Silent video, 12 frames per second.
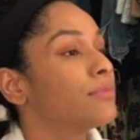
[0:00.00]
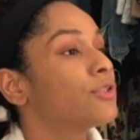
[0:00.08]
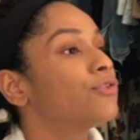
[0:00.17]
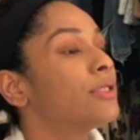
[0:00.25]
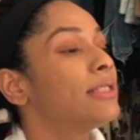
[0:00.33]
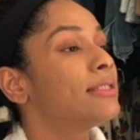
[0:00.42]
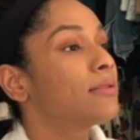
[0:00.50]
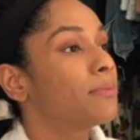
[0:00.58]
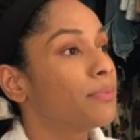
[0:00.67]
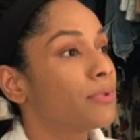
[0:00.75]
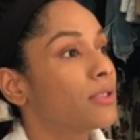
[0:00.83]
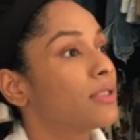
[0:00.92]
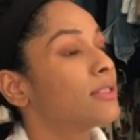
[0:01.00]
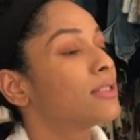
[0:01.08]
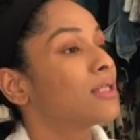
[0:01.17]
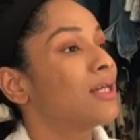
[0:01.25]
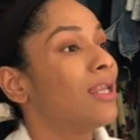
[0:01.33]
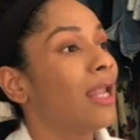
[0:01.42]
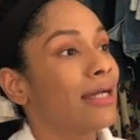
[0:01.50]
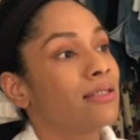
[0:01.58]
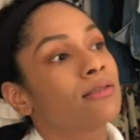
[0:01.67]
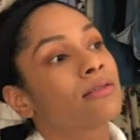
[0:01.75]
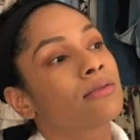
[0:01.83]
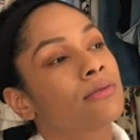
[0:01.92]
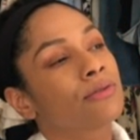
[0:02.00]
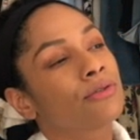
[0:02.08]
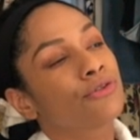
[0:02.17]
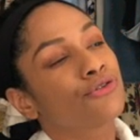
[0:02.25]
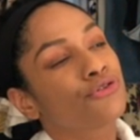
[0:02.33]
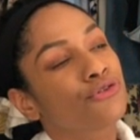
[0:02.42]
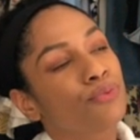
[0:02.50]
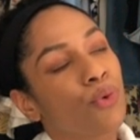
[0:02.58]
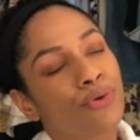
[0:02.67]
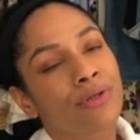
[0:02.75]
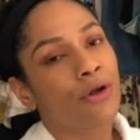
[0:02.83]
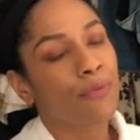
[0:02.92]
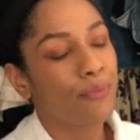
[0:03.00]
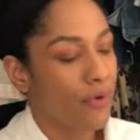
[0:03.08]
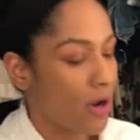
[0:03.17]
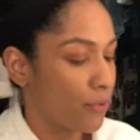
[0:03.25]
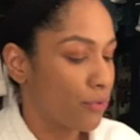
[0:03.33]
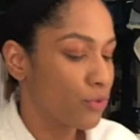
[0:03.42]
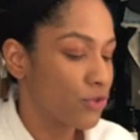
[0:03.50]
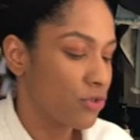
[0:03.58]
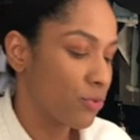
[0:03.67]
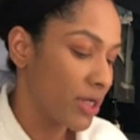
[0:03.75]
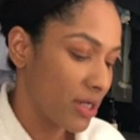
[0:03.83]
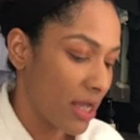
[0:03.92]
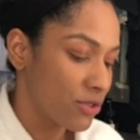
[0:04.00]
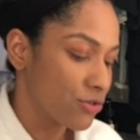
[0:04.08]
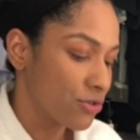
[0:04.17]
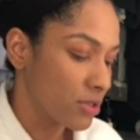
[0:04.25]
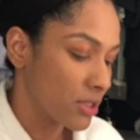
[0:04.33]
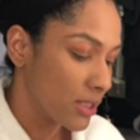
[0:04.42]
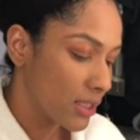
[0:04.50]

It's really simple. It's a light smoked out brown, which is quite natural.